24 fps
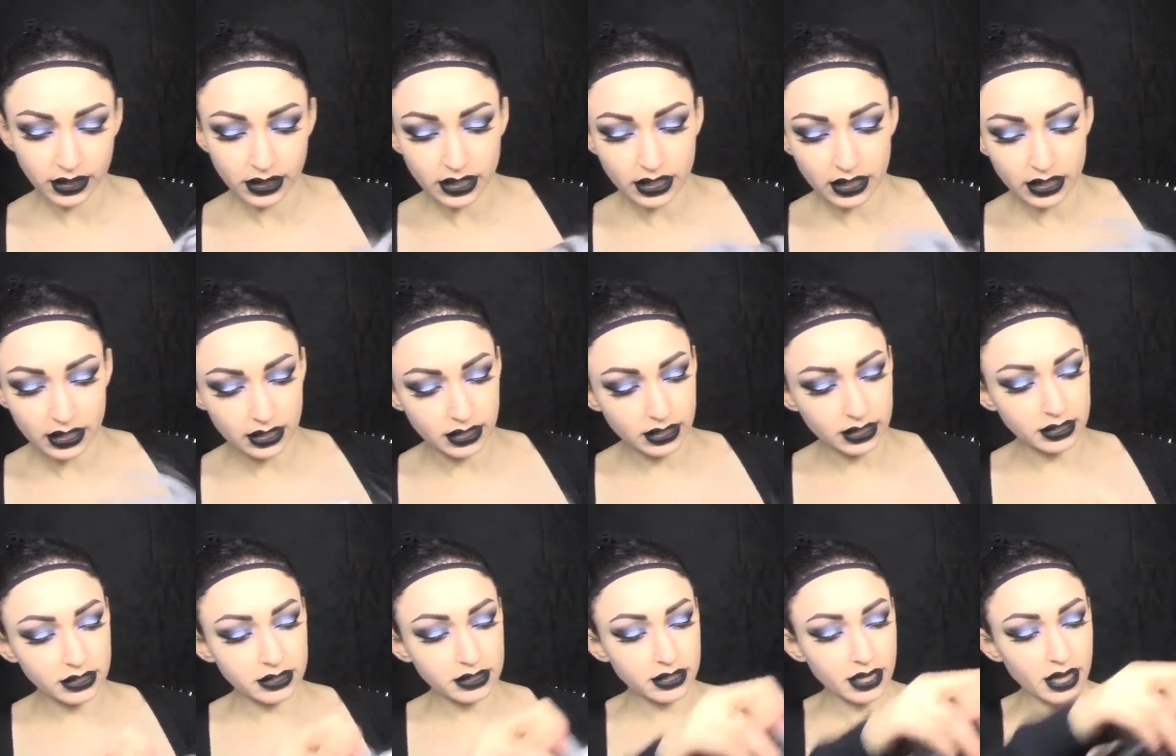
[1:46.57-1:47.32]

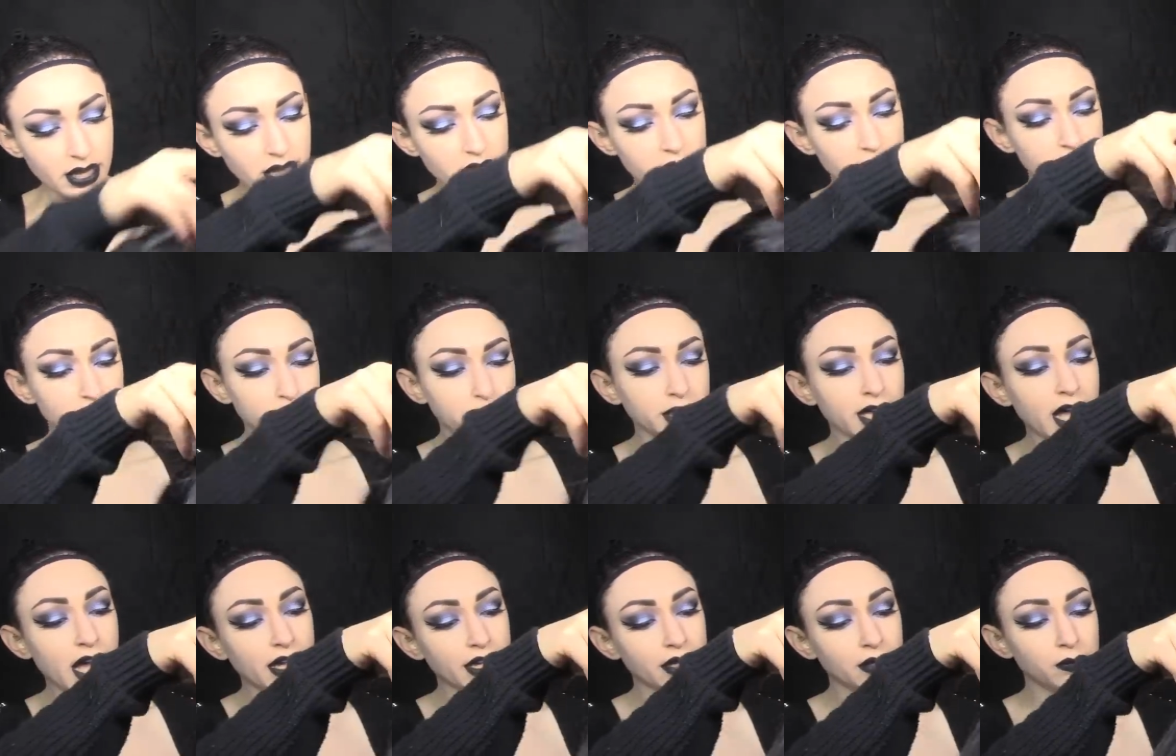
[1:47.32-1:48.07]
is a
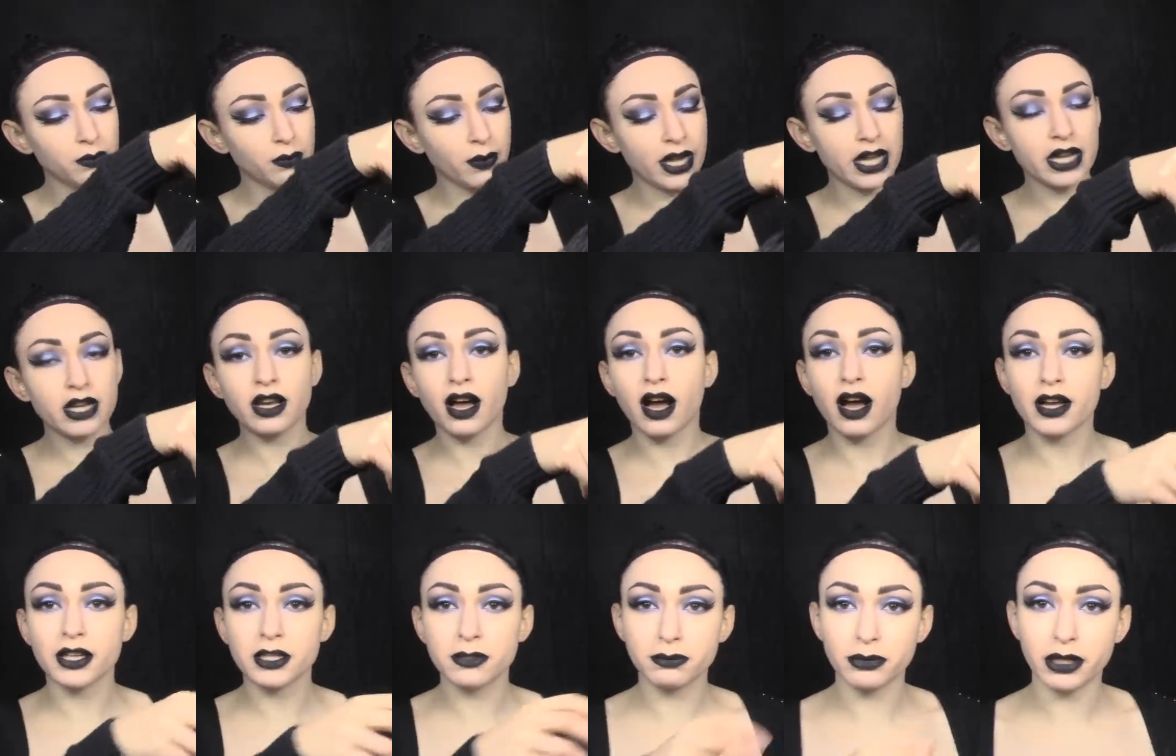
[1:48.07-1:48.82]
black and white
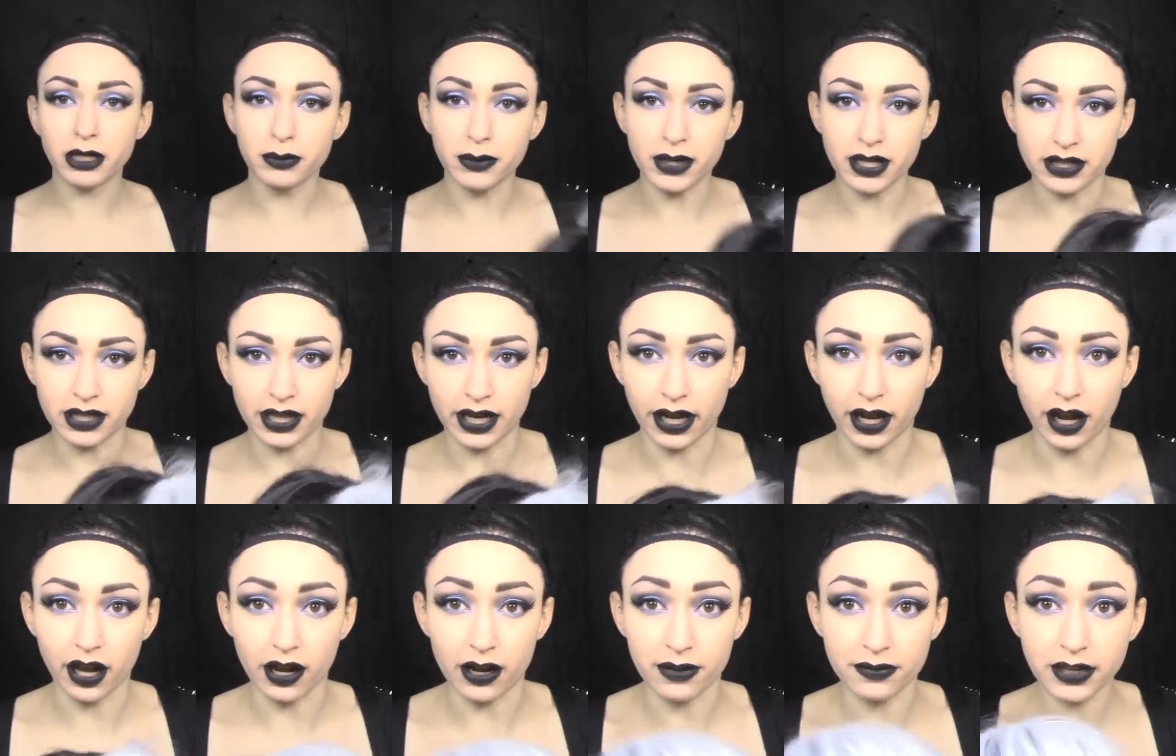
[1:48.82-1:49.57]
cosplay wig that I
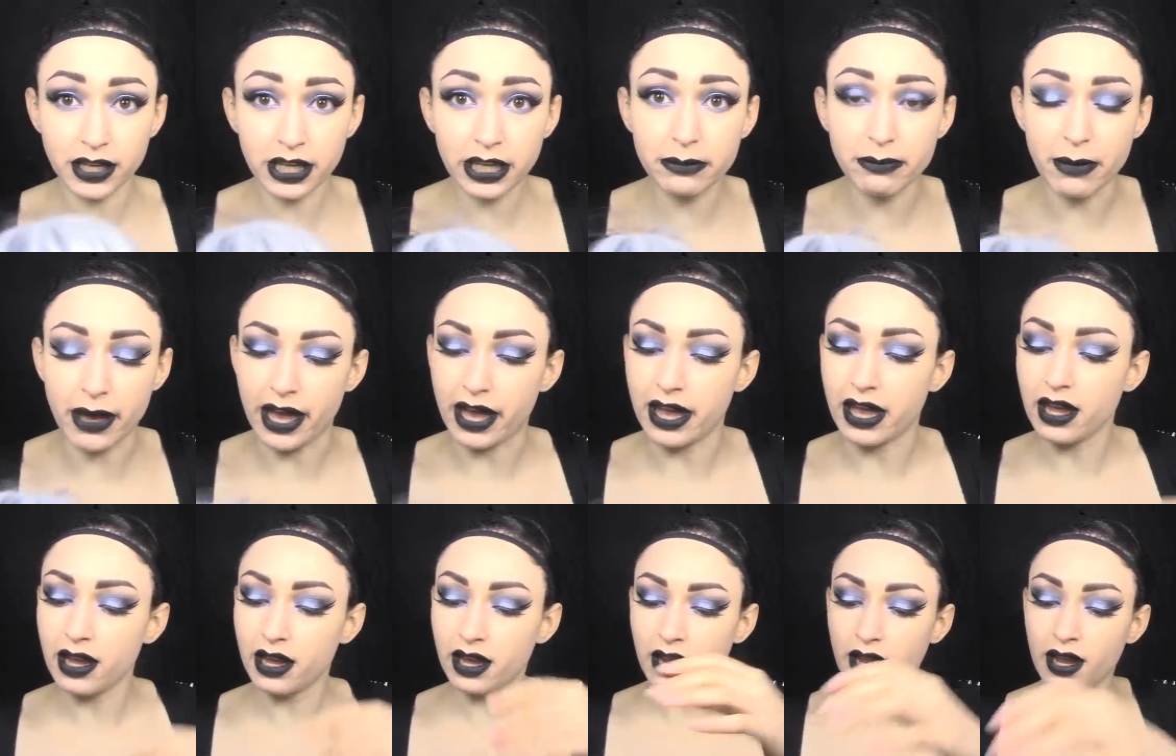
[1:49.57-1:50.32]
got off
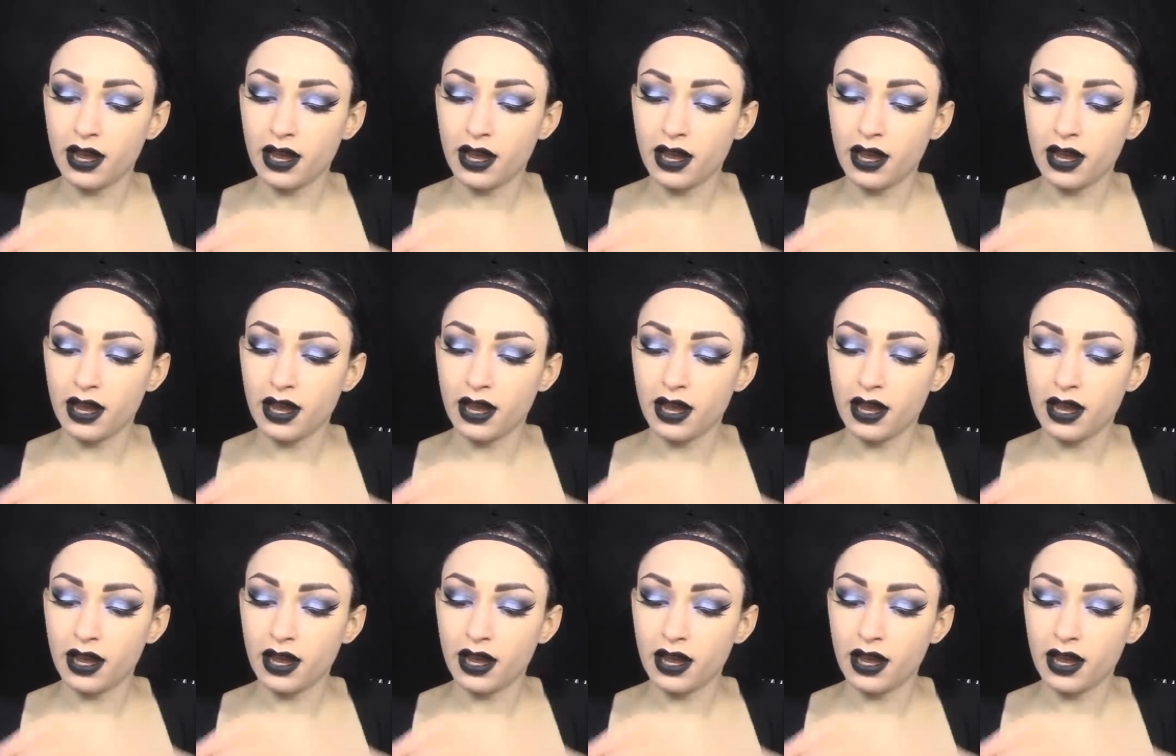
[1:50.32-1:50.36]
eBay,